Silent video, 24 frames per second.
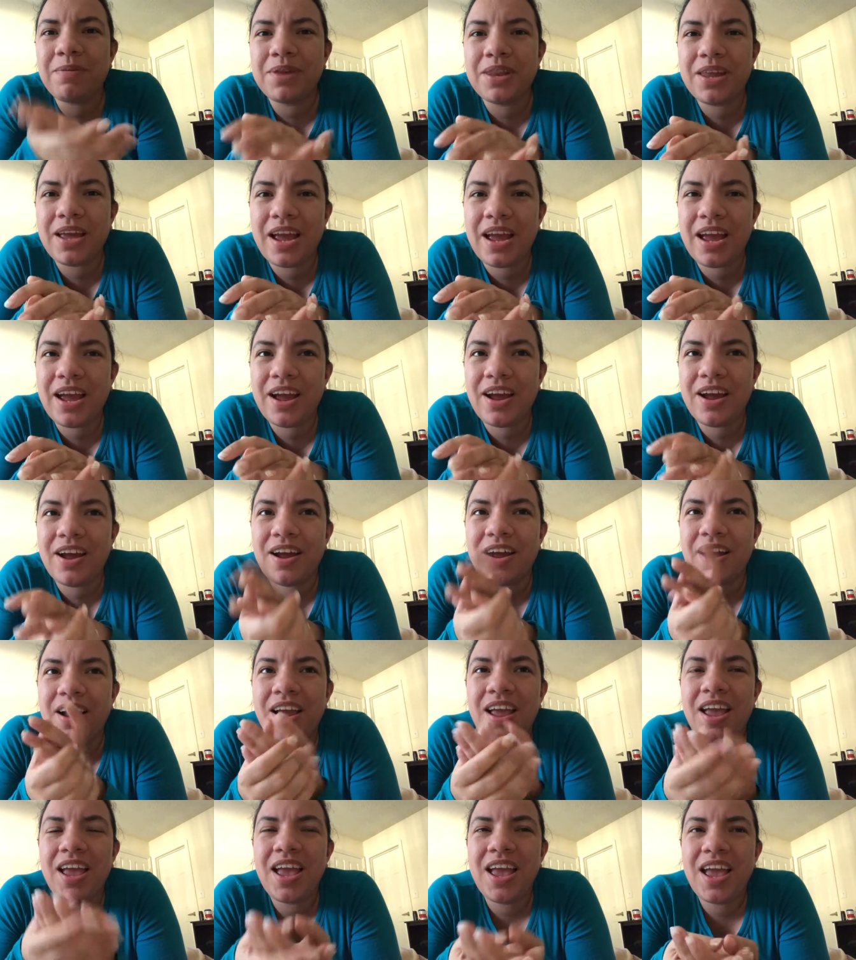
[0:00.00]
were there,
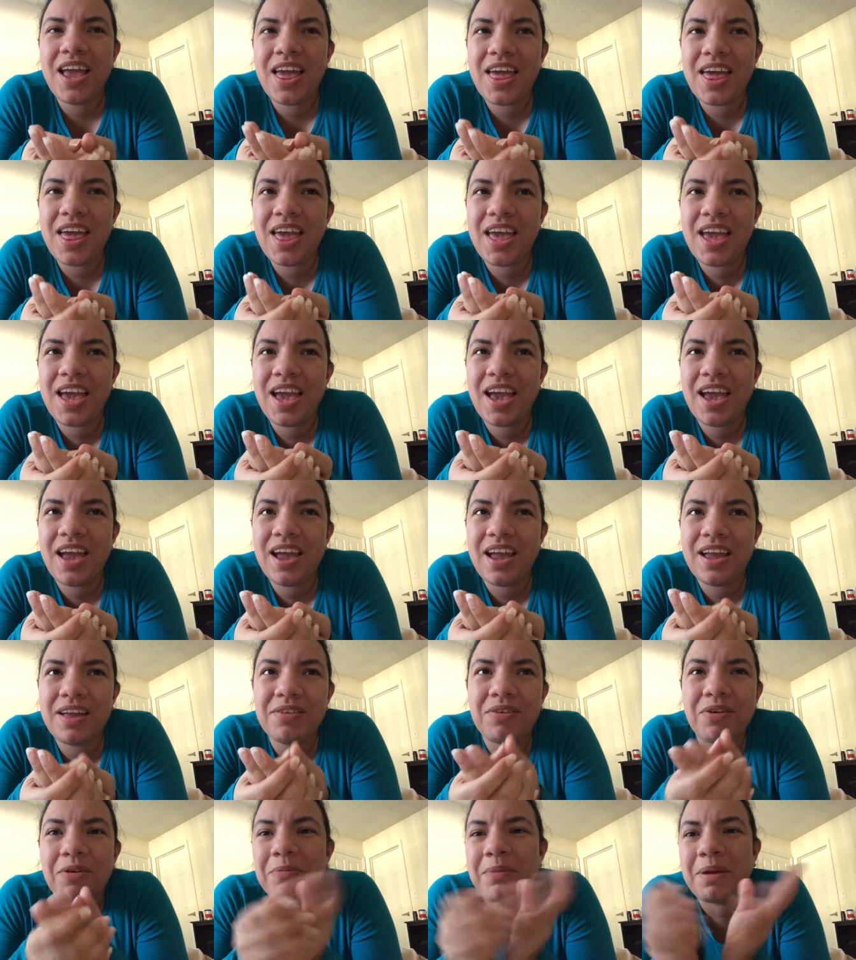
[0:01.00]

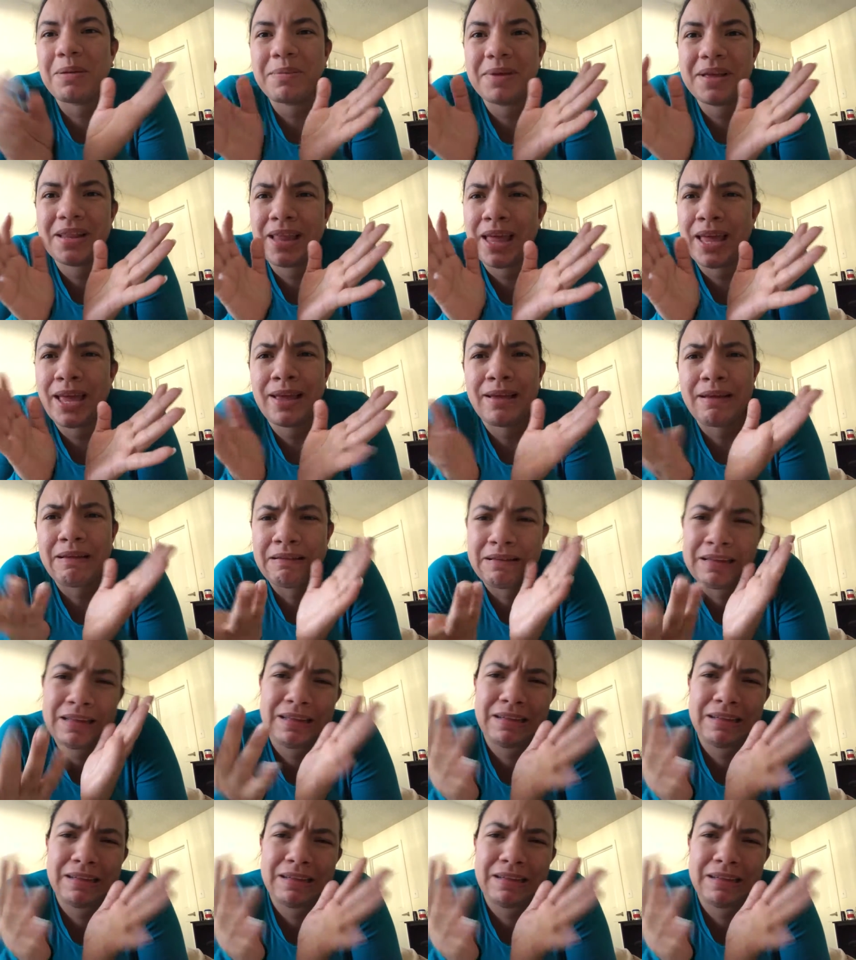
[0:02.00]
and or maybe like,